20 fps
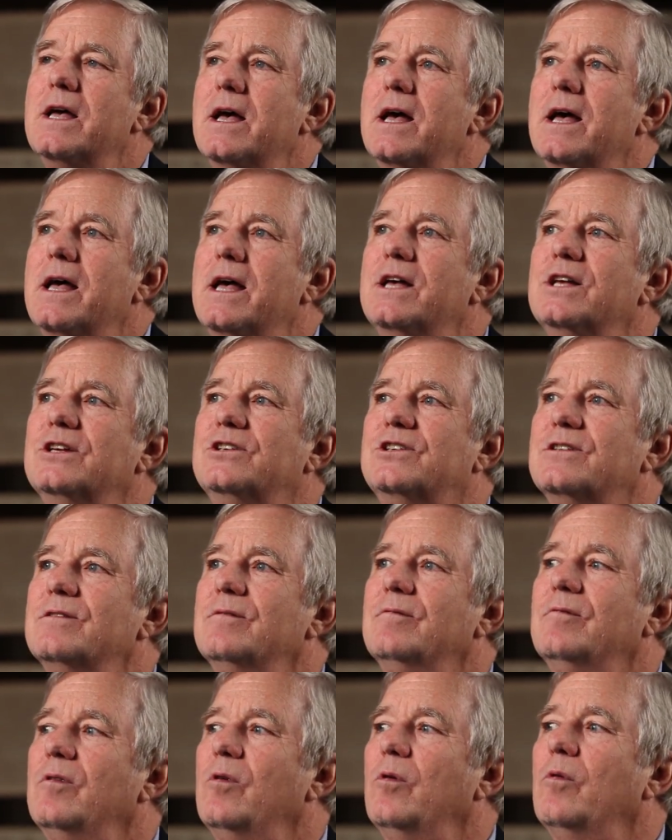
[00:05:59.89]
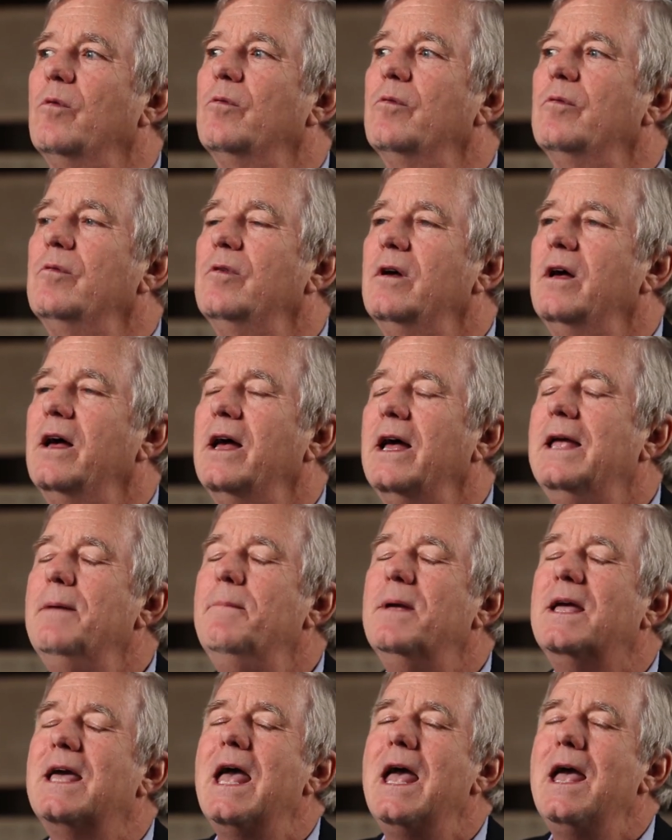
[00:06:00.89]
his, he
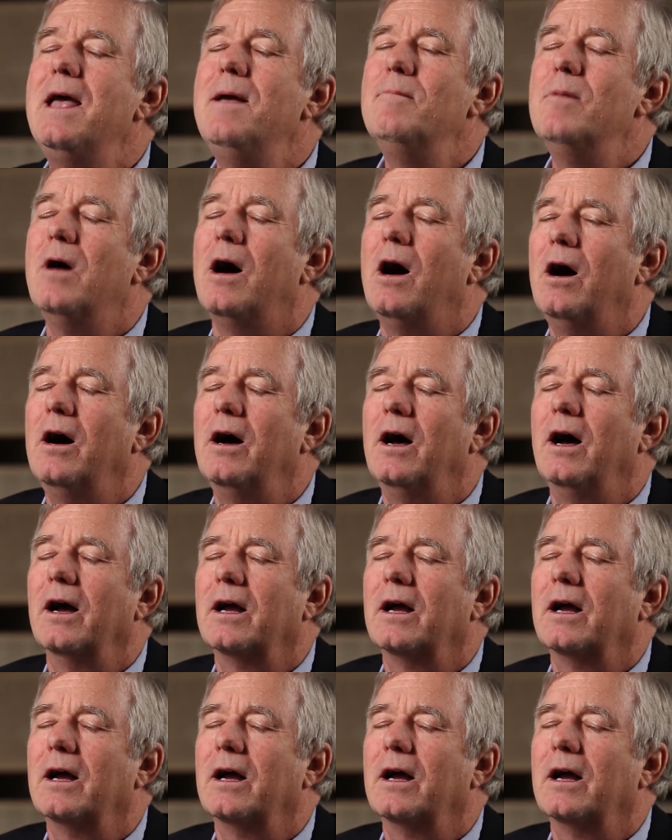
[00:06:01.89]
became a